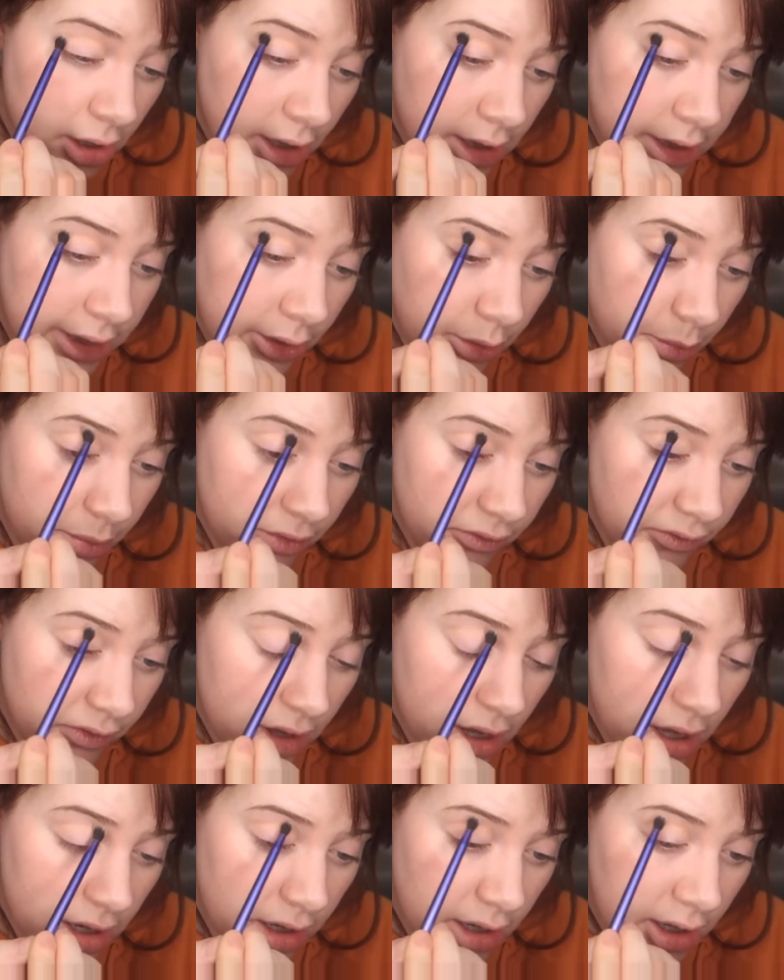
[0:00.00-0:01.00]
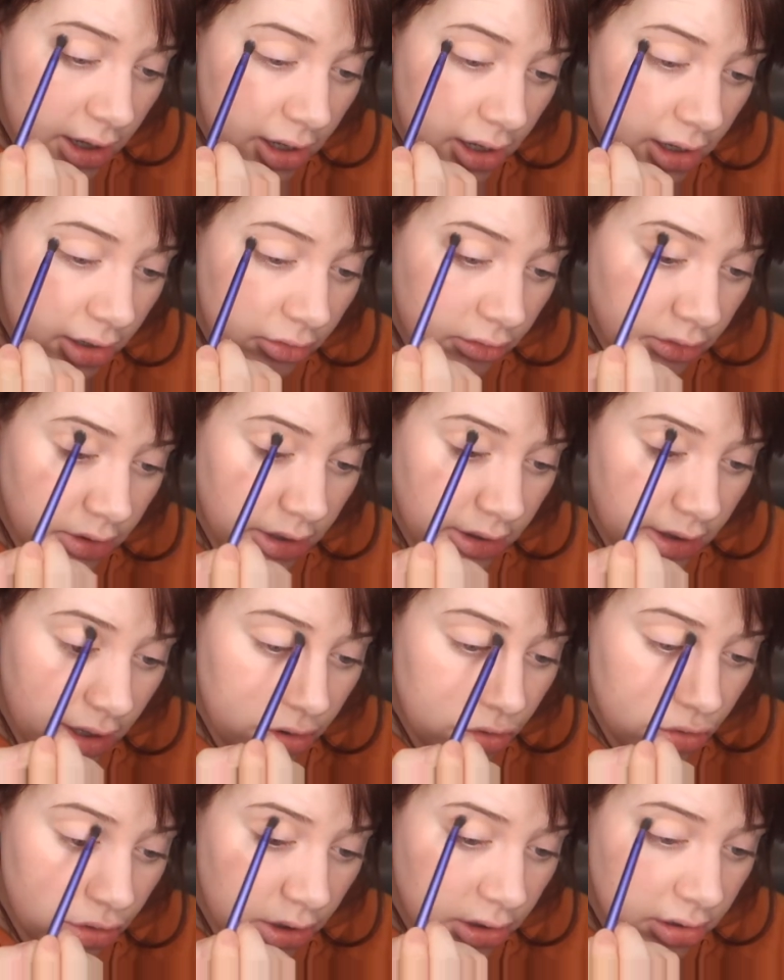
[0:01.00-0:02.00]
a little bit of colour, create
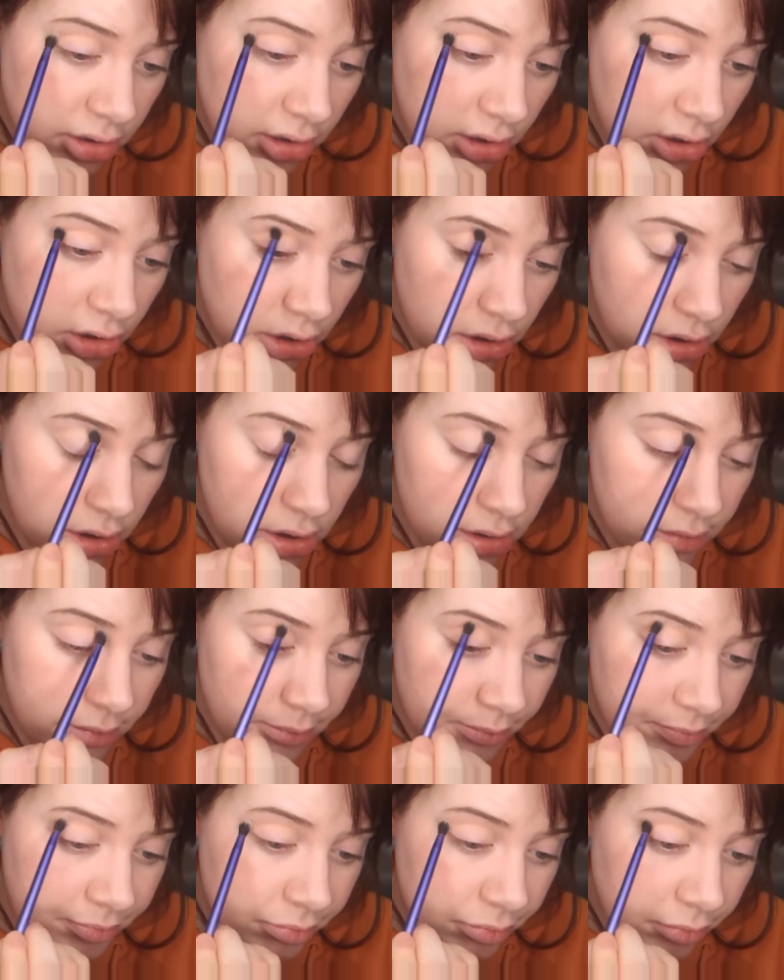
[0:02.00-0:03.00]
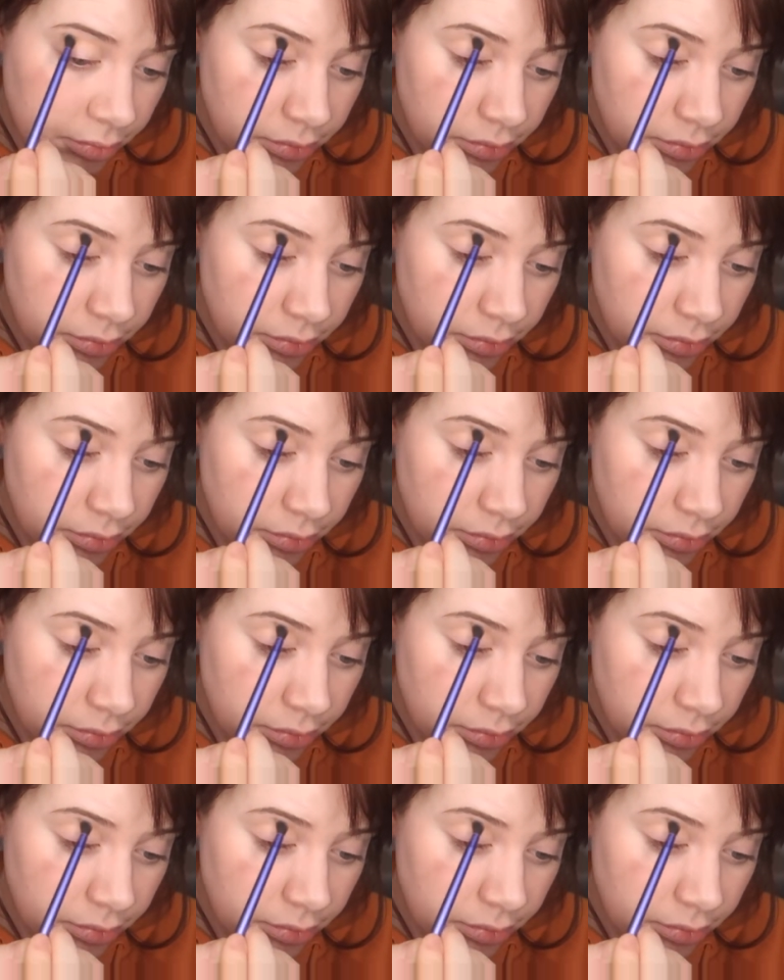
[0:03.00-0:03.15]
that transition.